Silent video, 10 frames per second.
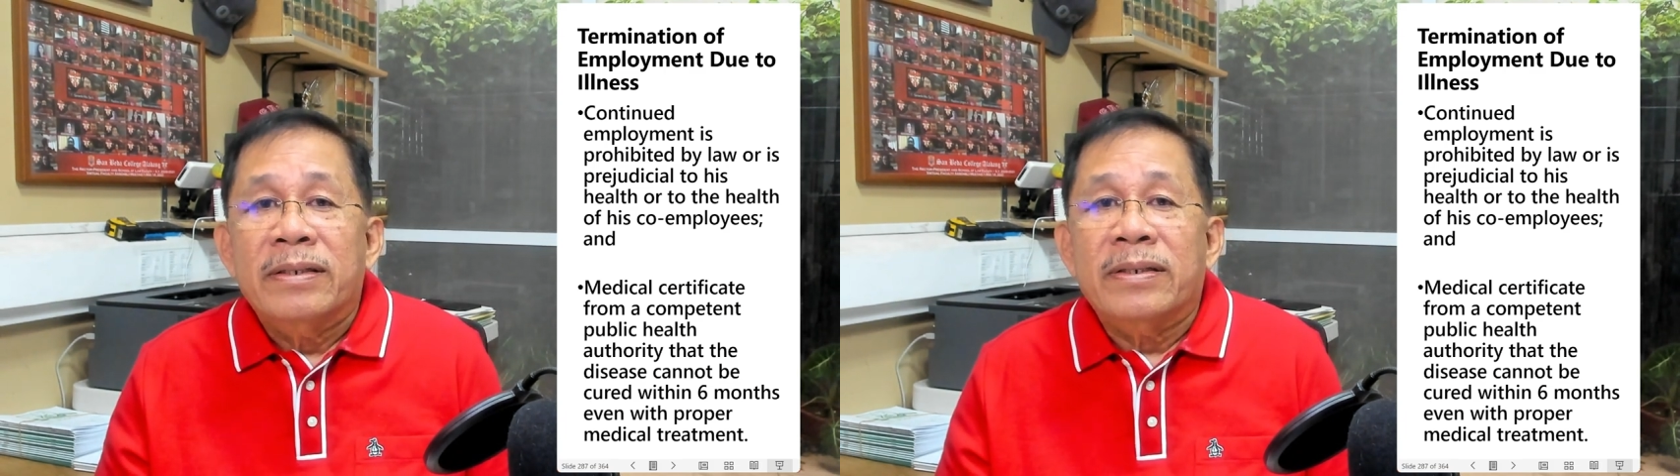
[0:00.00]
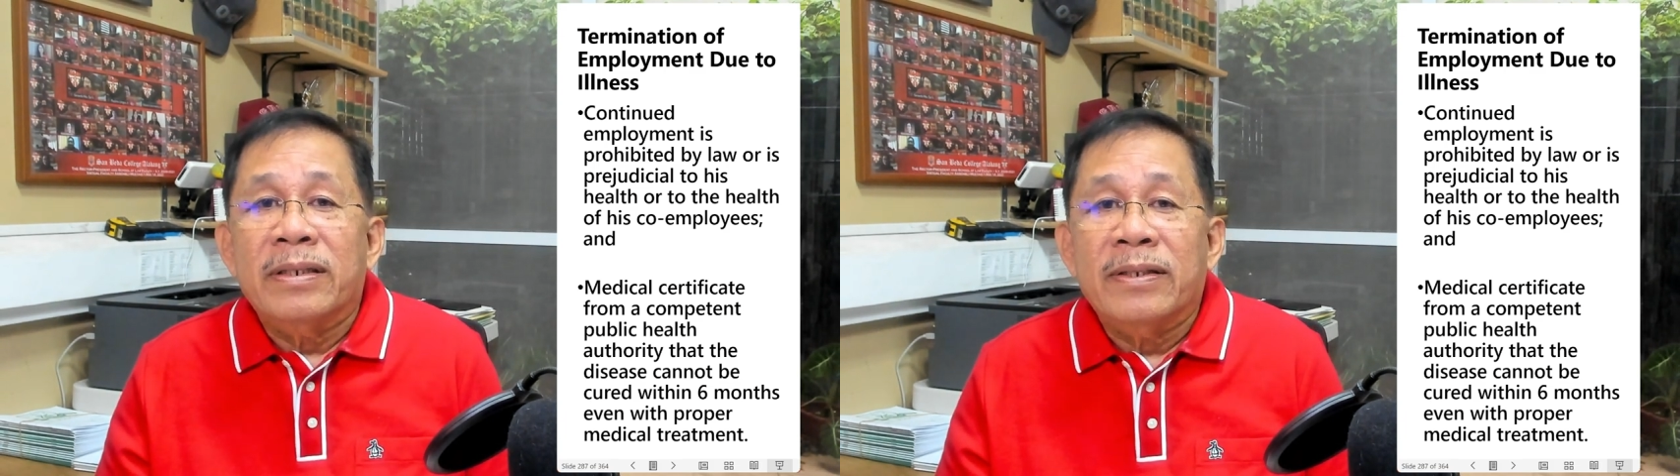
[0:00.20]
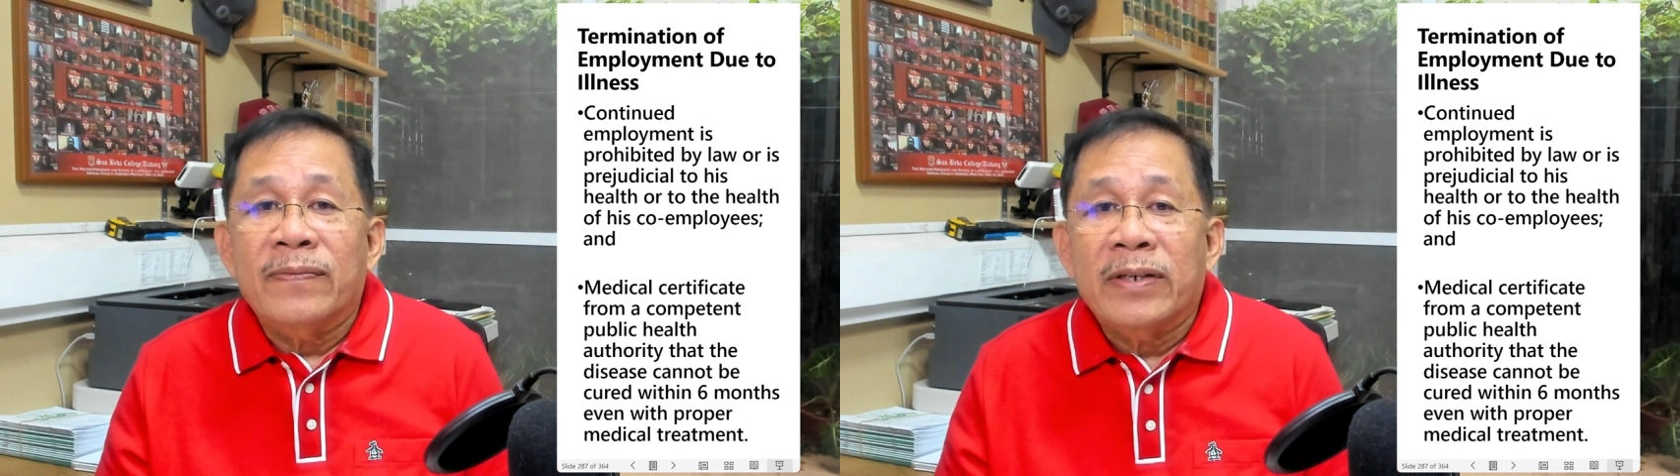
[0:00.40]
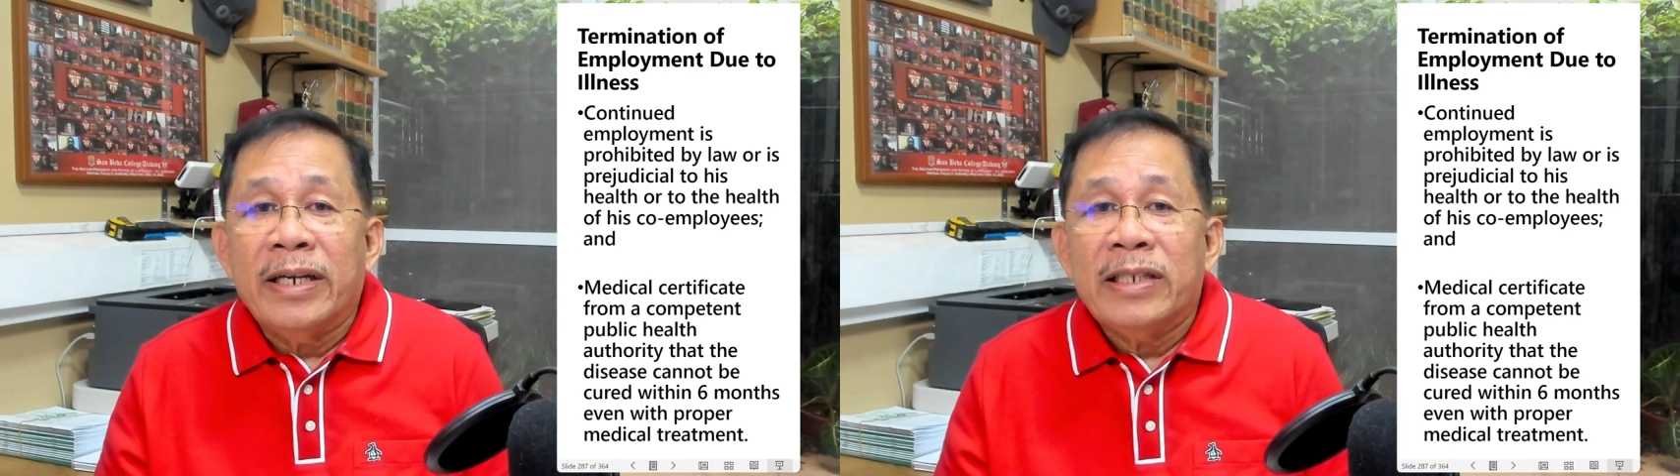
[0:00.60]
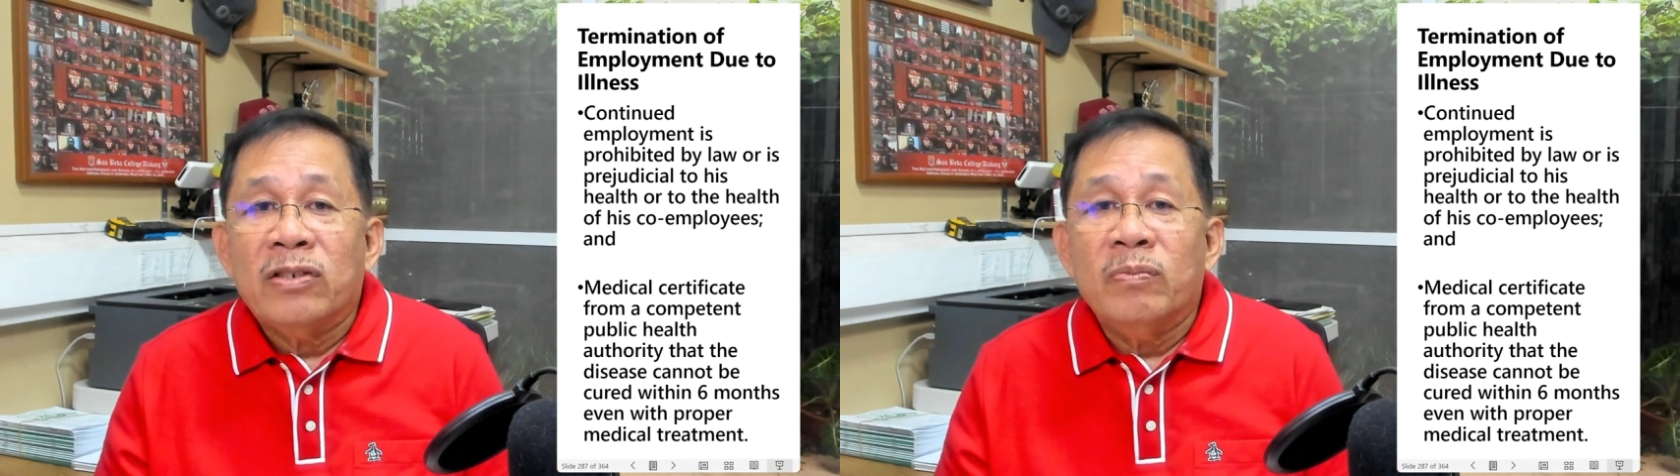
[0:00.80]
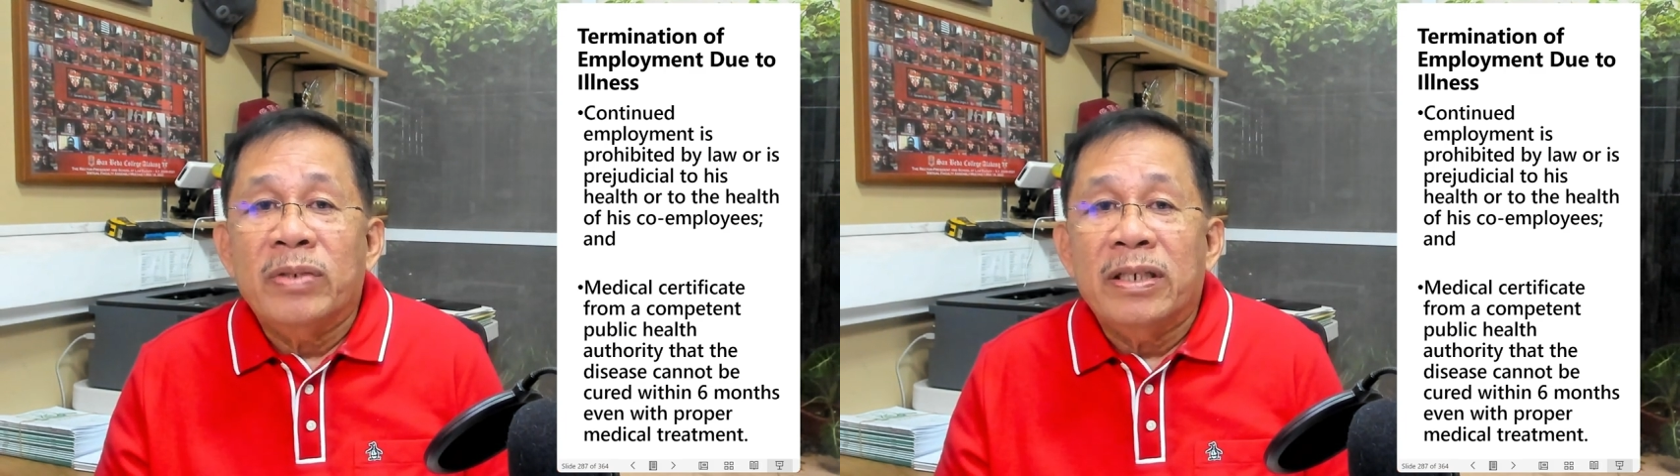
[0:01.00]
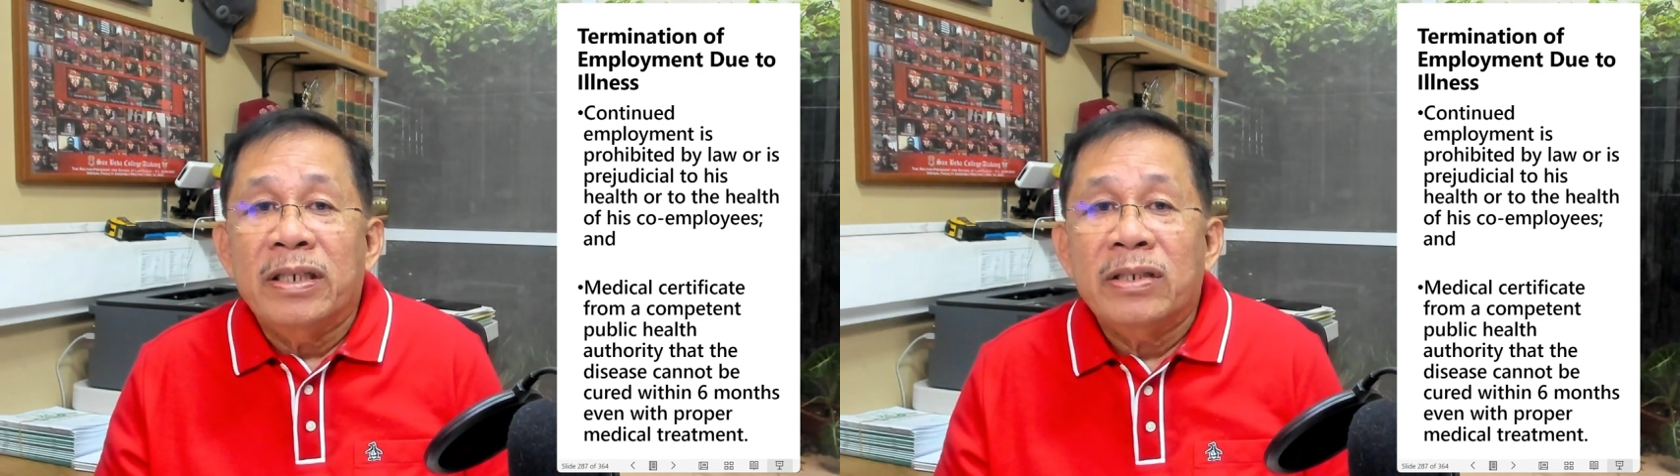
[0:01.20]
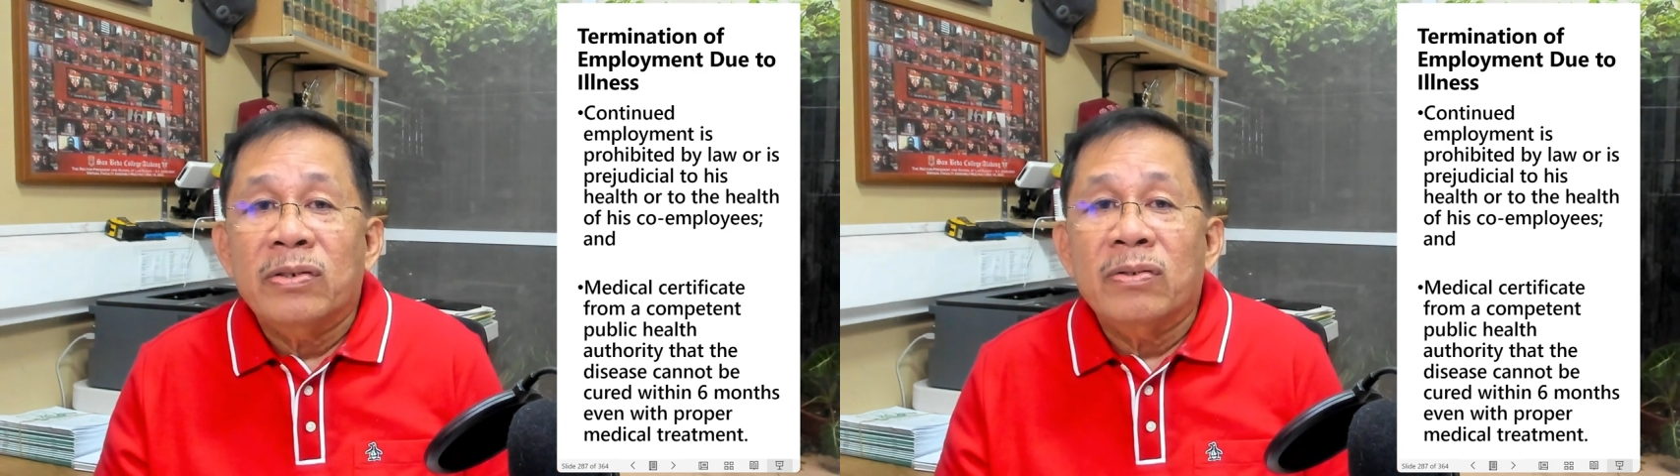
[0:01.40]
certificate should
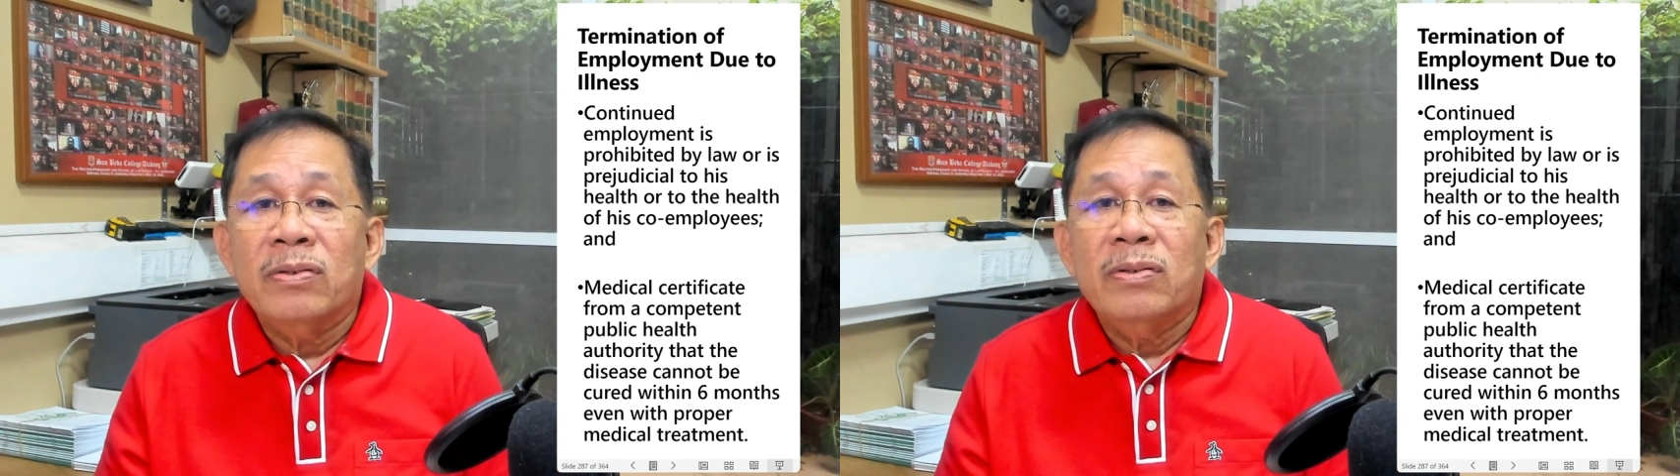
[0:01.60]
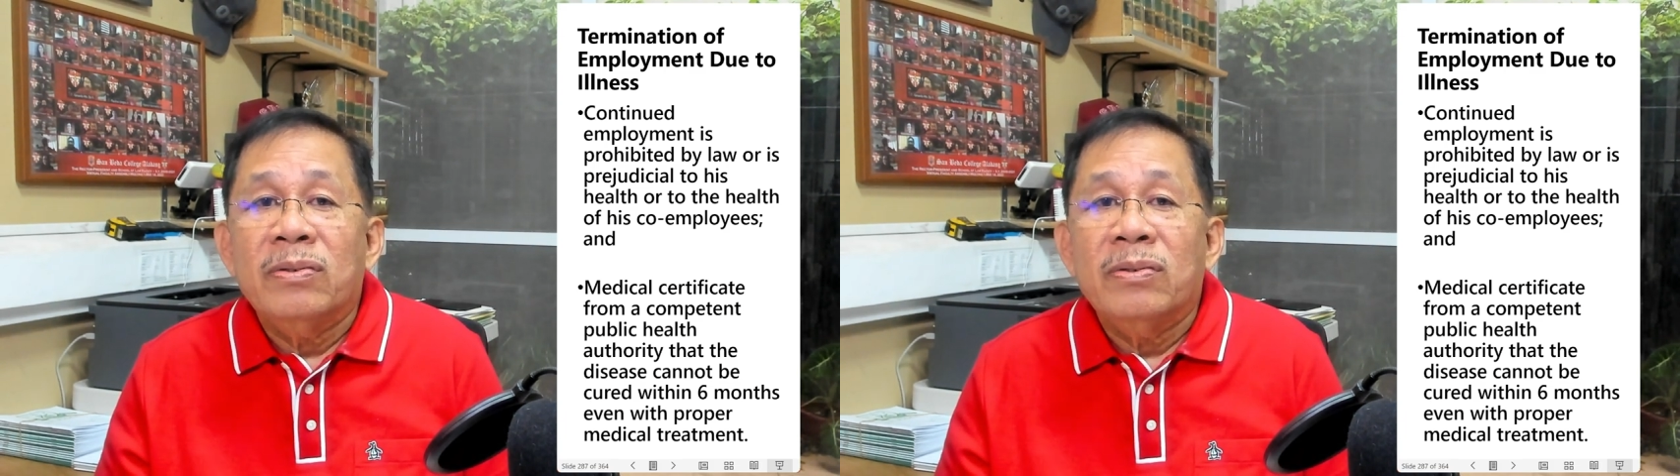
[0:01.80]
be issued